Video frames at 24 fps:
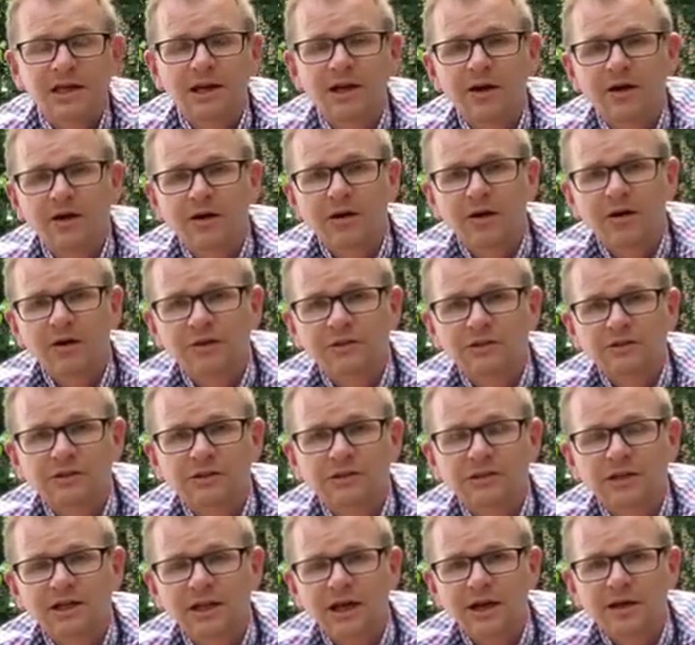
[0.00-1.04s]
in our gardens
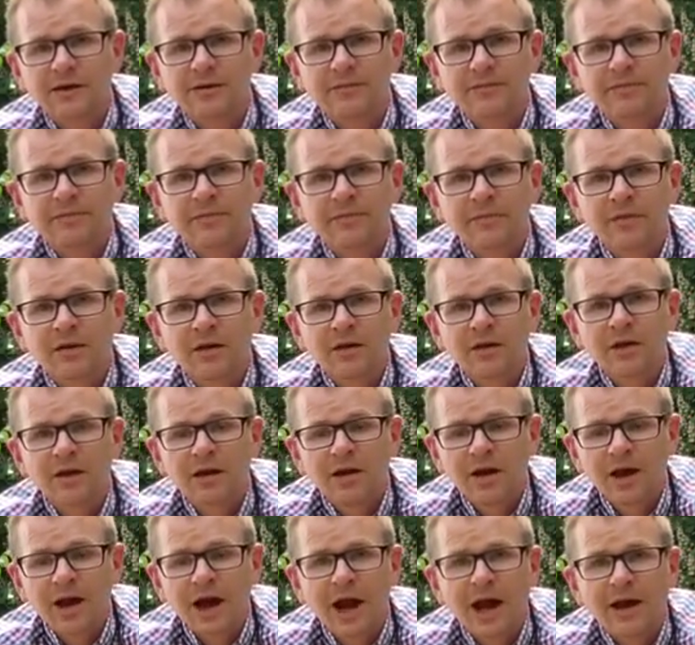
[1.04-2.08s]
today.
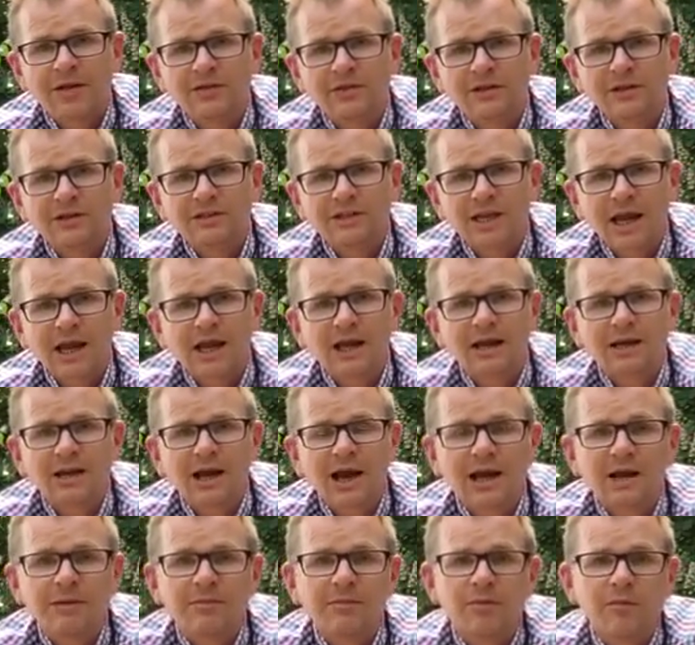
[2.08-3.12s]
And the second
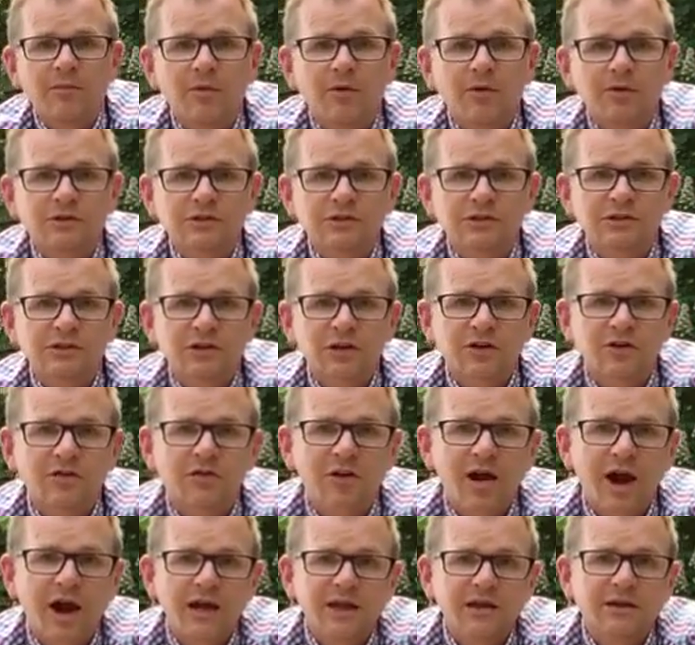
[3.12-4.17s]
aim was to
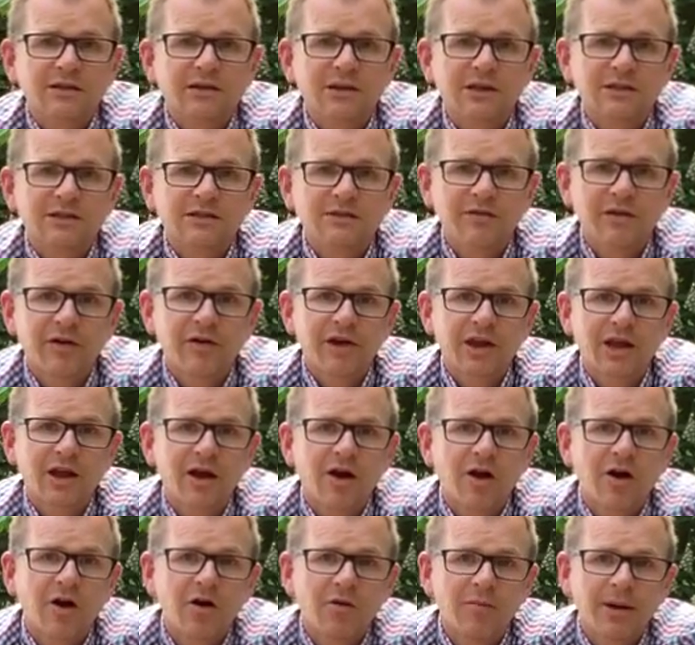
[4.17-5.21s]
create this very
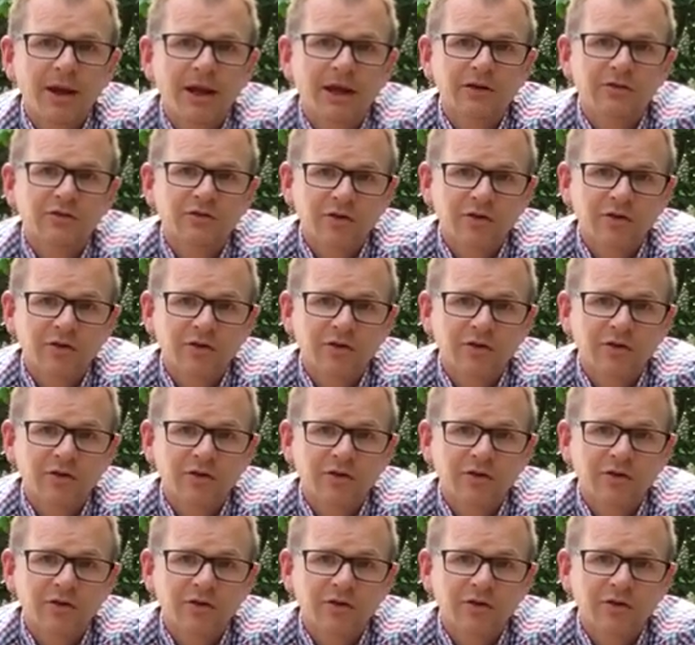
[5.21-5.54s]
calming,